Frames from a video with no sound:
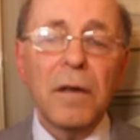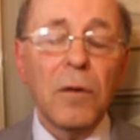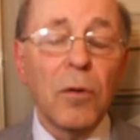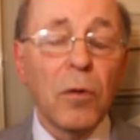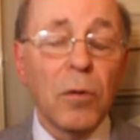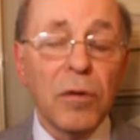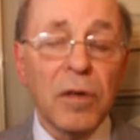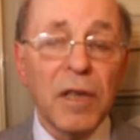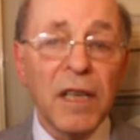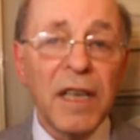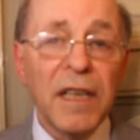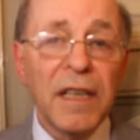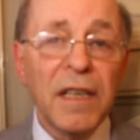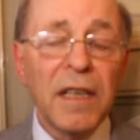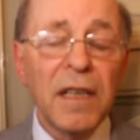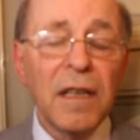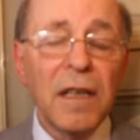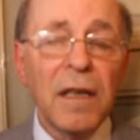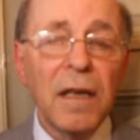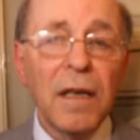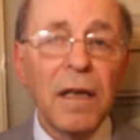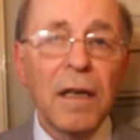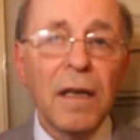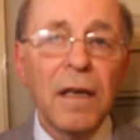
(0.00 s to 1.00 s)
Ukraine,
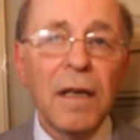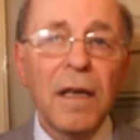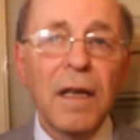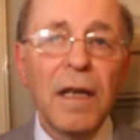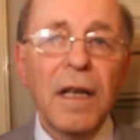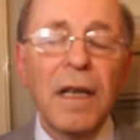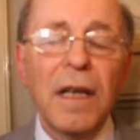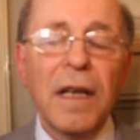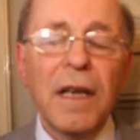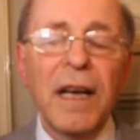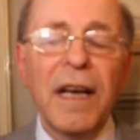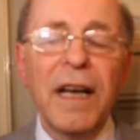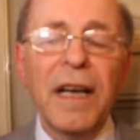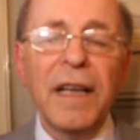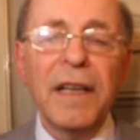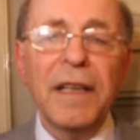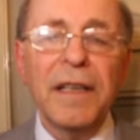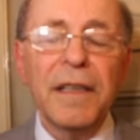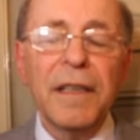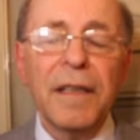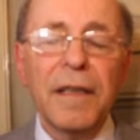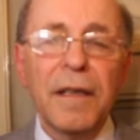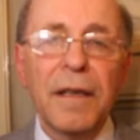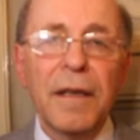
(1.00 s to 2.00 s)

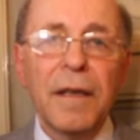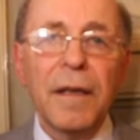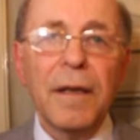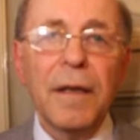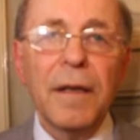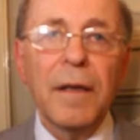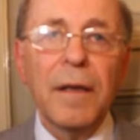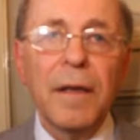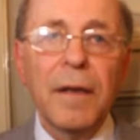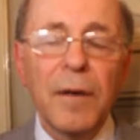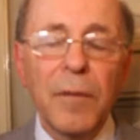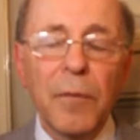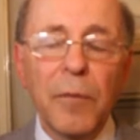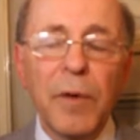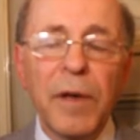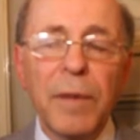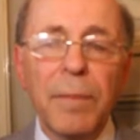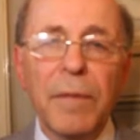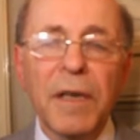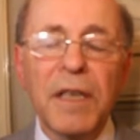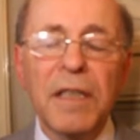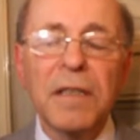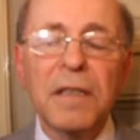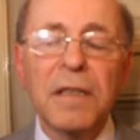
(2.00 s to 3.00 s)
and we
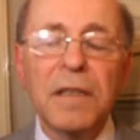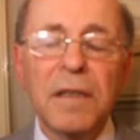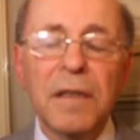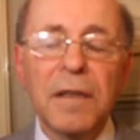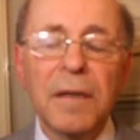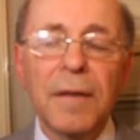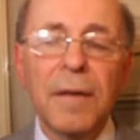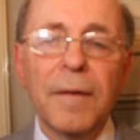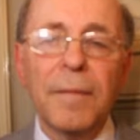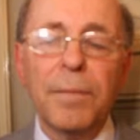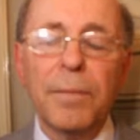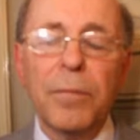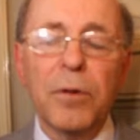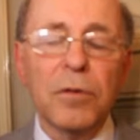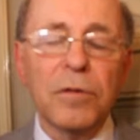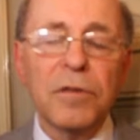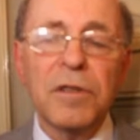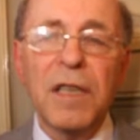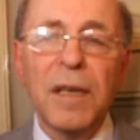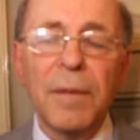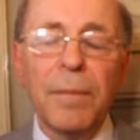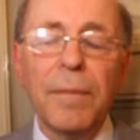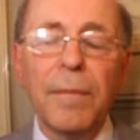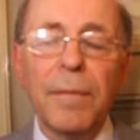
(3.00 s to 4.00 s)
must
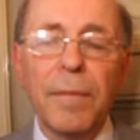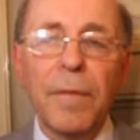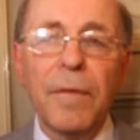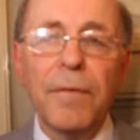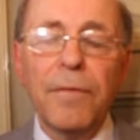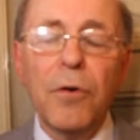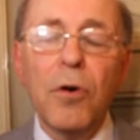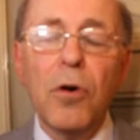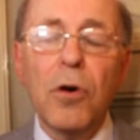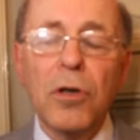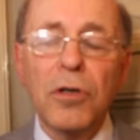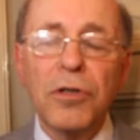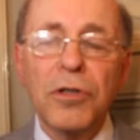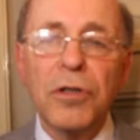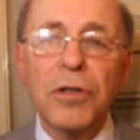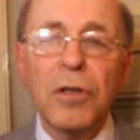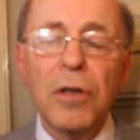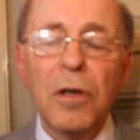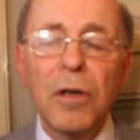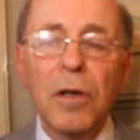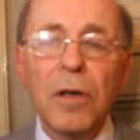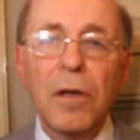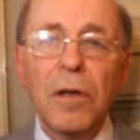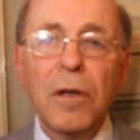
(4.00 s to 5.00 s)
put some force
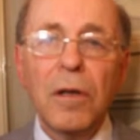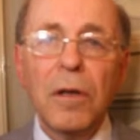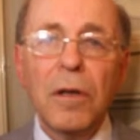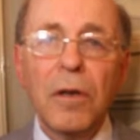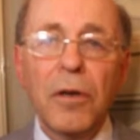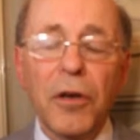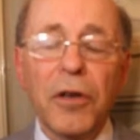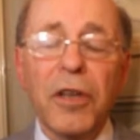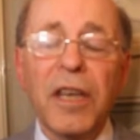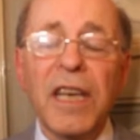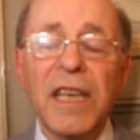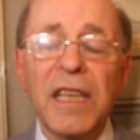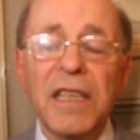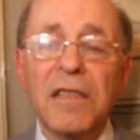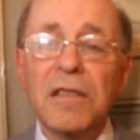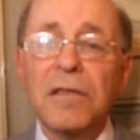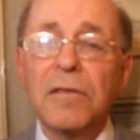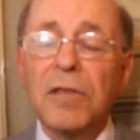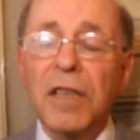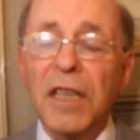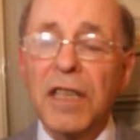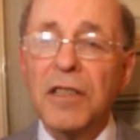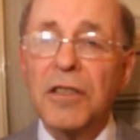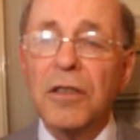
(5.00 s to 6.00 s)
against
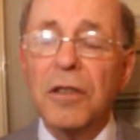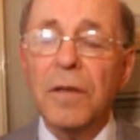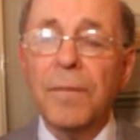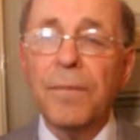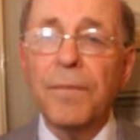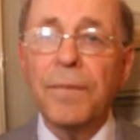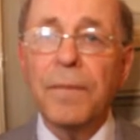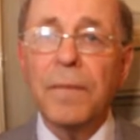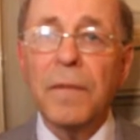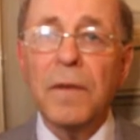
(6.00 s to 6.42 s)
Russia.